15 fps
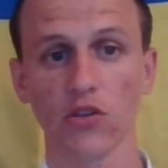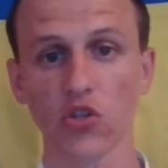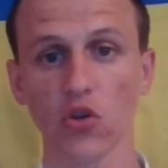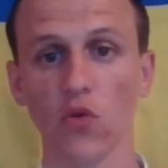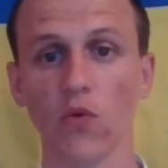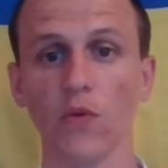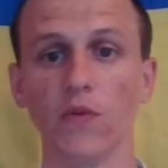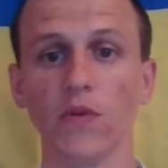
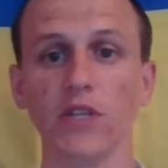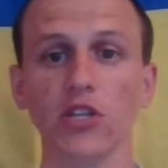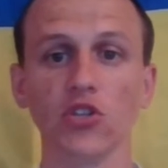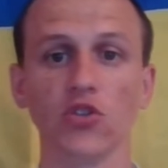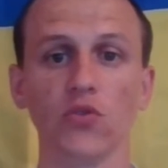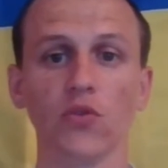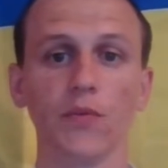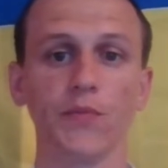So we
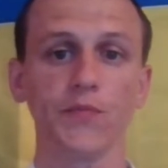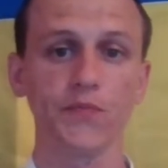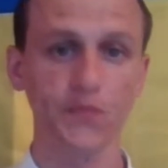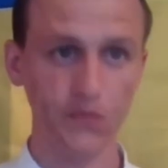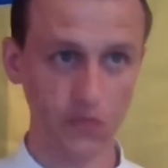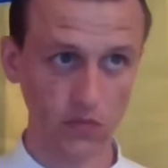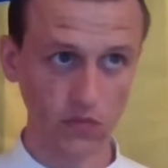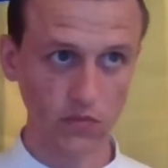need to
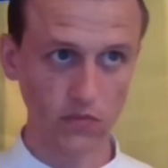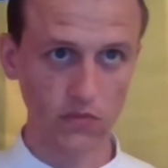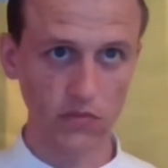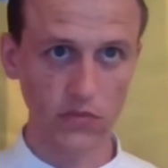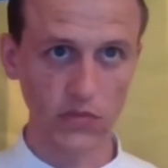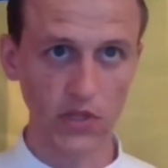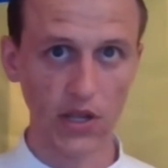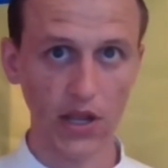
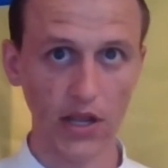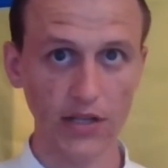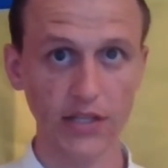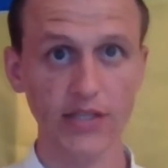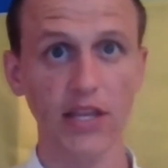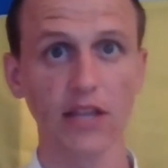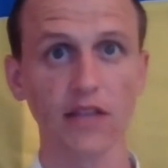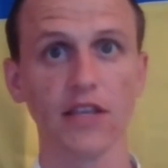
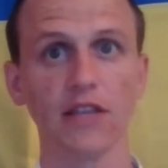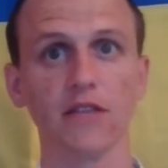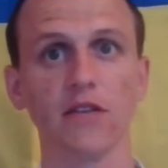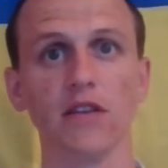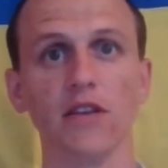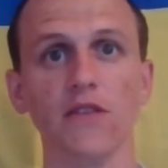understand that